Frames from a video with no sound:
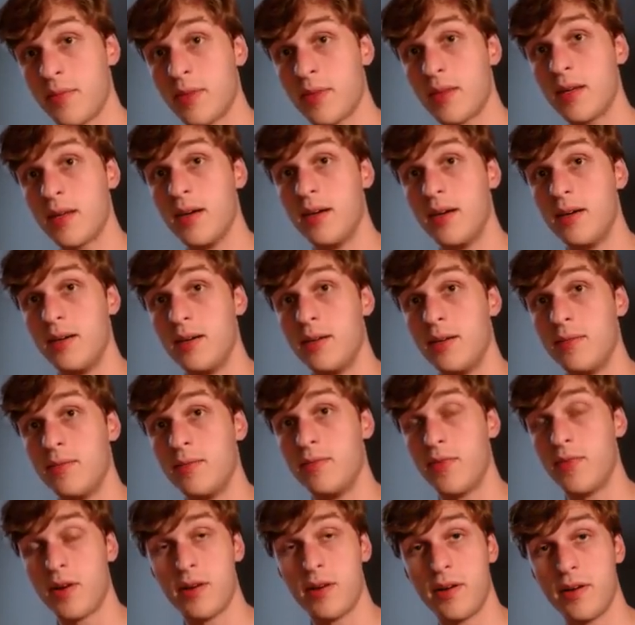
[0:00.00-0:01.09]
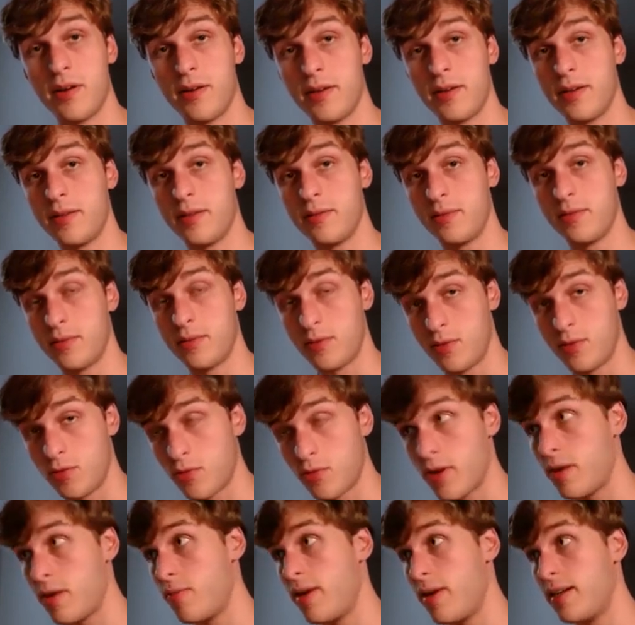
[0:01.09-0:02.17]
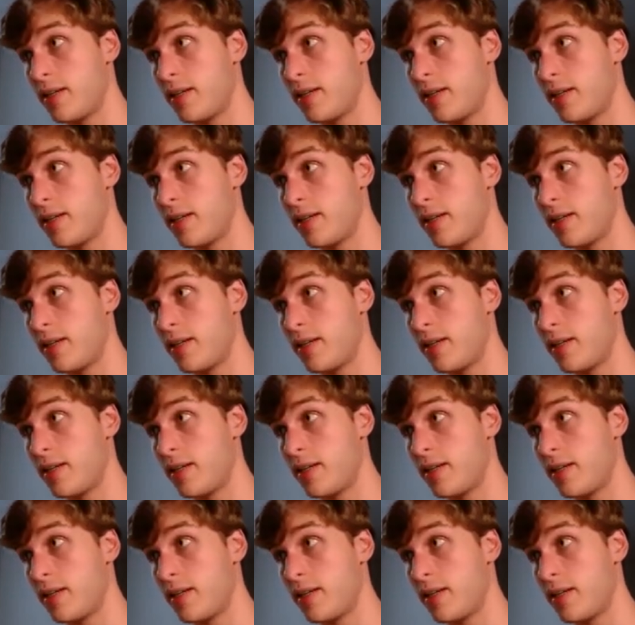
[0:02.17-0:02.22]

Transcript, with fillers: um, very great way